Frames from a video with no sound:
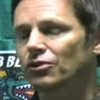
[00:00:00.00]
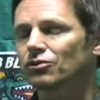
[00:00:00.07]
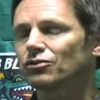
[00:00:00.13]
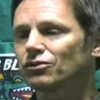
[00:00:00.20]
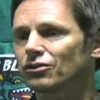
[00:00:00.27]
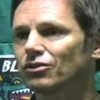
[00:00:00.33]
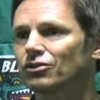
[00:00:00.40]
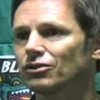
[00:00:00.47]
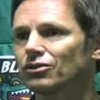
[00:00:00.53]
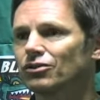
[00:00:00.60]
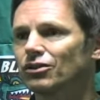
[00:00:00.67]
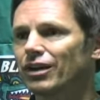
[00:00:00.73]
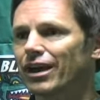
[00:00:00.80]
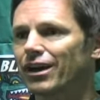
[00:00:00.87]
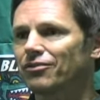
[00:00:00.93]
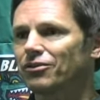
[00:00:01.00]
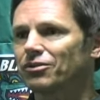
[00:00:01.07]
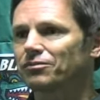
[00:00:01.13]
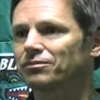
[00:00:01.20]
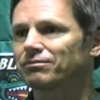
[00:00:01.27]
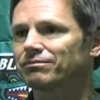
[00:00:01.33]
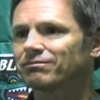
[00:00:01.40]
it's good, good to have
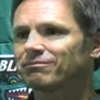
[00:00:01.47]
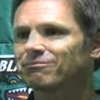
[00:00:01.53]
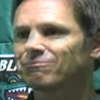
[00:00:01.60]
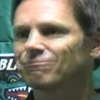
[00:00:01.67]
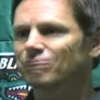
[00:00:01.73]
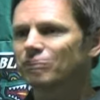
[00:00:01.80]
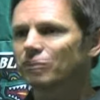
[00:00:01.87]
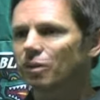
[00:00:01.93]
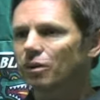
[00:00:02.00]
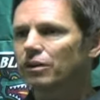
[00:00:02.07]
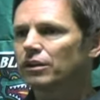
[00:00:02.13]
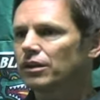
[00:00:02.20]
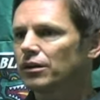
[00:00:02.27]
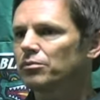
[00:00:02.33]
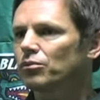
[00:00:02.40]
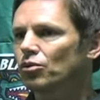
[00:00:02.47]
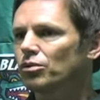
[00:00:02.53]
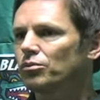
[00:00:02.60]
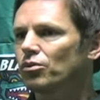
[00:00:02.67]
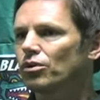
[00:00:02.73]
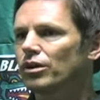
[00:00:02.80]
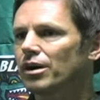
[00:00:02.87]
her starting to get more
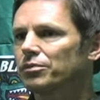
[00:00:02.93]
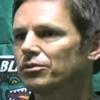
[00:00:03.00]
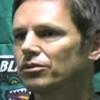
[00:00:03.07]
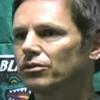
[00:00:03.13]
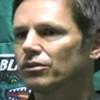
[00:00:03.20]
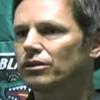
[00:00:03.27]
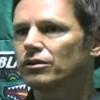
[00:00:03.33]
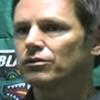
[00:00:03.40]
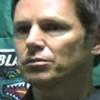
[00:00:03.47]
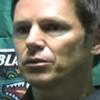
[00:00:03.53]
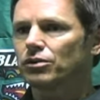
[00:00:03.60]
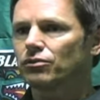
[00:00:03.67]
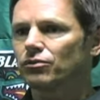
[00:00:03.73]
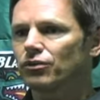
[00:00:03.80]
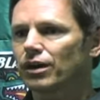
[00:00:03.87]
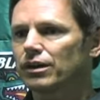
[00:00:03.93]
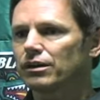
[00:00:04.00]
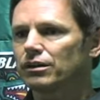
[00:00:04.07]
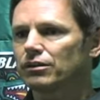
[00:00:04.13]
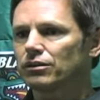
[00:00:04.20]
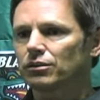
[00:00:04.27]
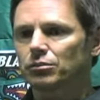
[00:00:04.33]
and more opportunities. I mean, right
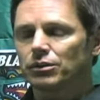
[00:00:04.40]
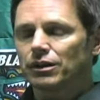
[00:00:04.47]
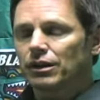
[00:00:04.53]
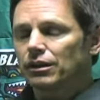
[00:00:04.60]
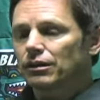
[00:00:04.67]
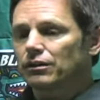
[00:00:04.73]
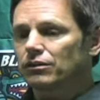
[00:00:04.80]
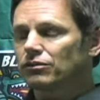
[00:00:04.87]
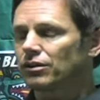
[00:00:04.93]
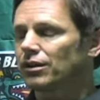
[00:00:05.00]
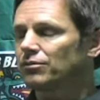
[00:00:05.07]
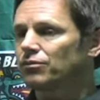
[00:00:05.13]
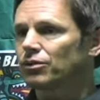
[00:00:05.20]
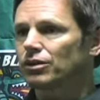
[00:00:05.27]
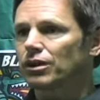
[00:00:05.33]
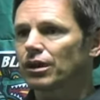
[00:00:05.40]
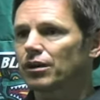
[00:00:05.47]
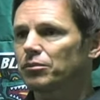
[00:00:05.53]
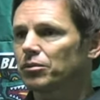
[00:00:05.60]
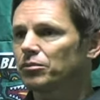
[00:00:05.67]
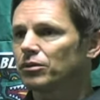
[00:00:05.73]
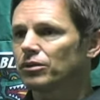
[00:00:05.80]
into the beginning of the Samford
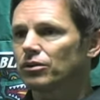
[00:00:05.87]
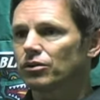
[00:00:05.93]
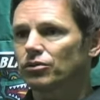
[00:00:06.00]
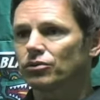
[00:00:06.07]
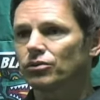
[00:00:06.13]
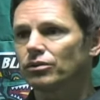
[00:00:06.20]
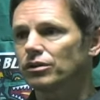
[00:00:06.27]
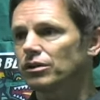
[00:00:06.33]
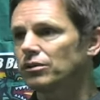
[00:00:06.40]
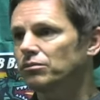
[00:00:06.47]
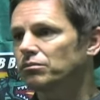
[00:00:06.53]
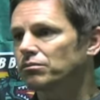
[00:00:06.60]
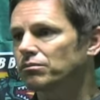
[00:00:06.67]
game, I'm literally